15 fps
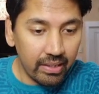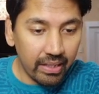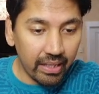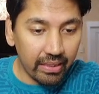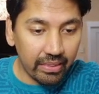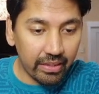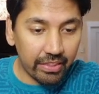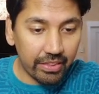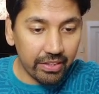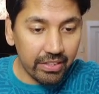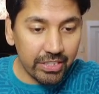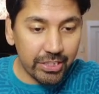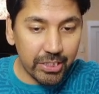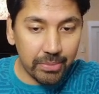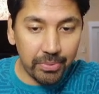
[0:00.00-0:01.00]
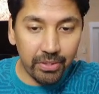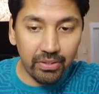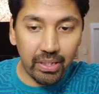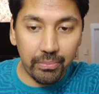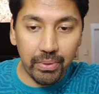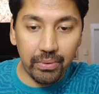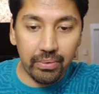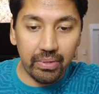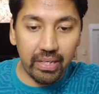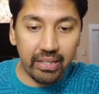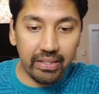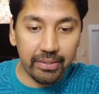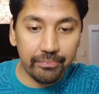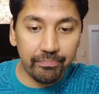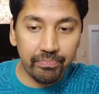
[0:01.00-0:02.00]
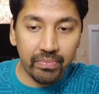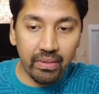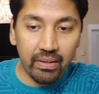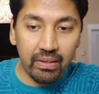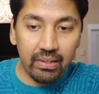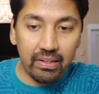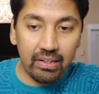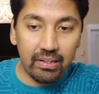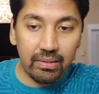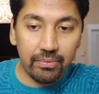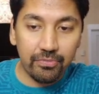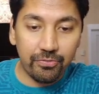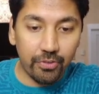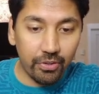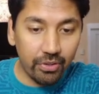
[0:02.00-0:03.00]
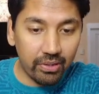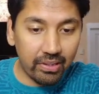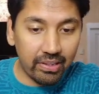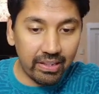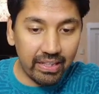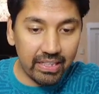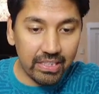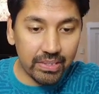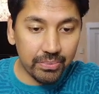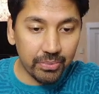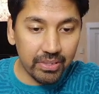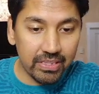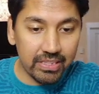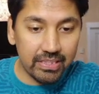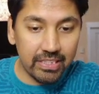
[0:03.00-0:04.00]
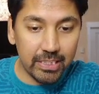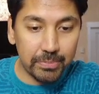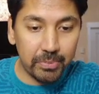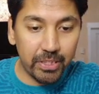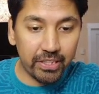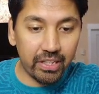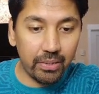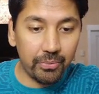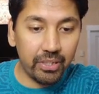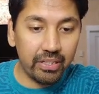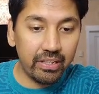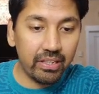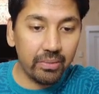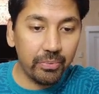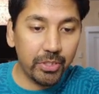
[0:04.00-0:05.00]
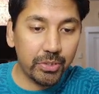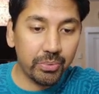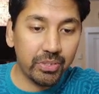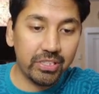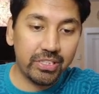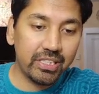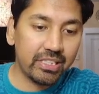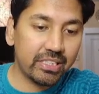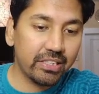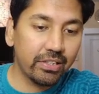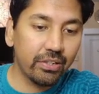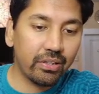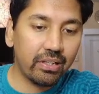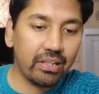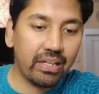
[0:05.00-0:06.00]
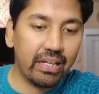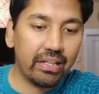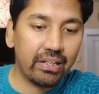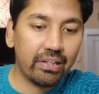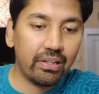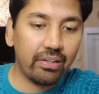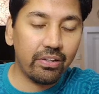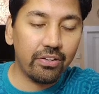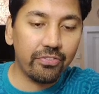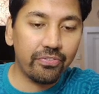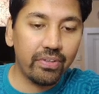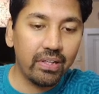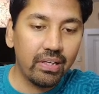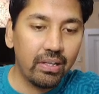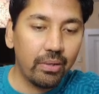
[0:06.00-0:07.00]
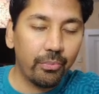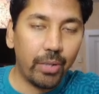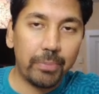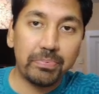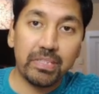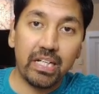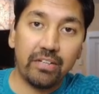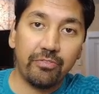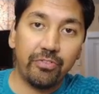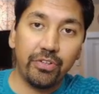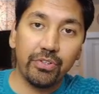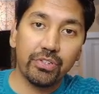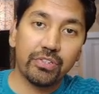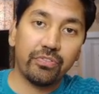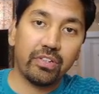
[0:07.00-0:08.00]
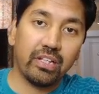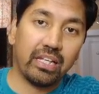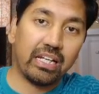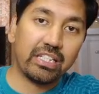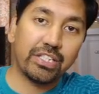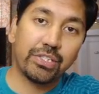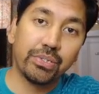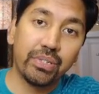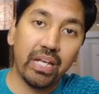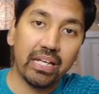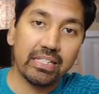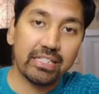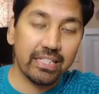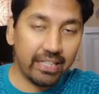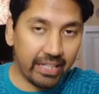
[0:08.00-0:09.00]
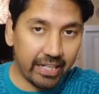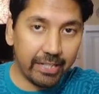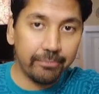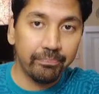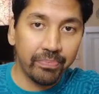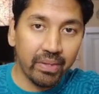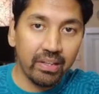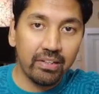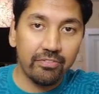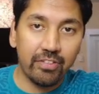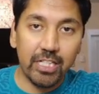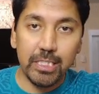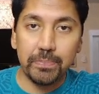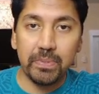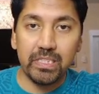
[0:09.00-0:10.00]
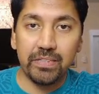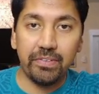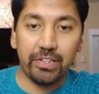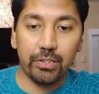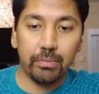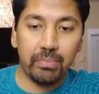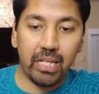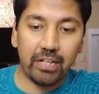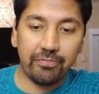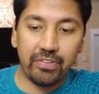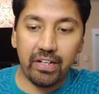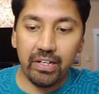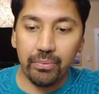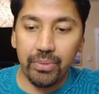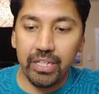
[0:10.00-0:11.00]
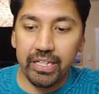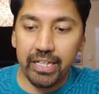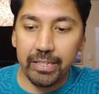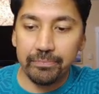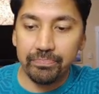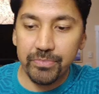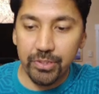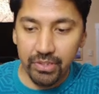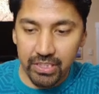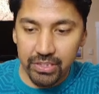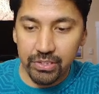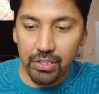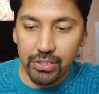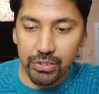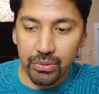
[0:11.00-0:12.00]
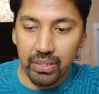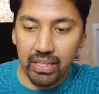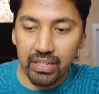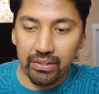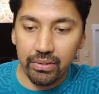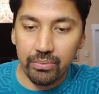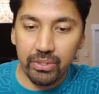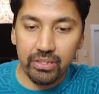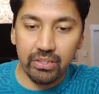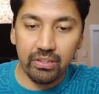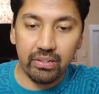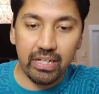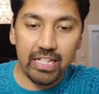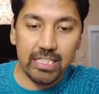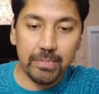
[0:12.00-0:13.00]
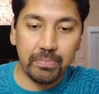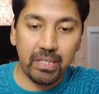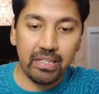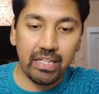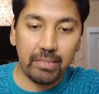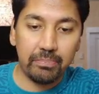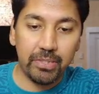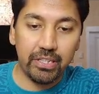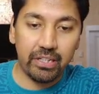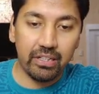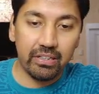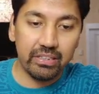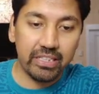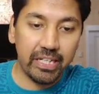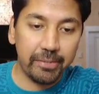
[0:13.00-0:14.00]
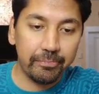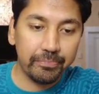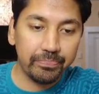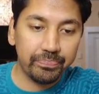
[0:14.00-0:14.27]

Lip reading: And the third CBO that we were running for lookalikes was this particular one here, which was just a lookalike of website views for the last 2 days. Again, very specific to the Black Friday weekend. So this also had a good return on ad spend that particular day.